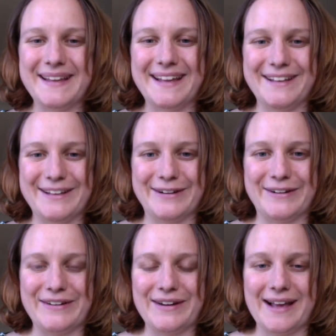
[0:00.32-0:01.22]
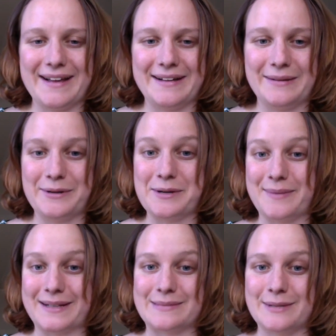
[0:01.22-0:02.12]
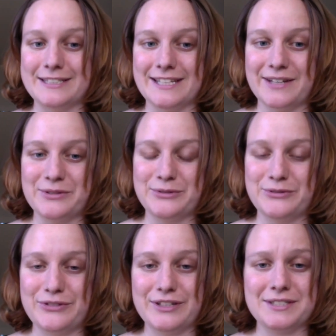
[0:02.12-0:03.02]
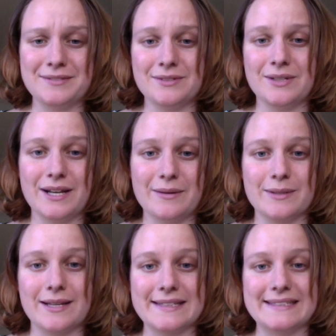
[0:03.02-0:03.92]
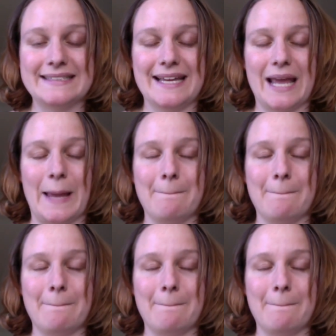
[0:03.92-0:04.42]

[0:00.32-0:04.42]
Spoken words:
Hello, welcome back to my channel. First of all, I would like to say a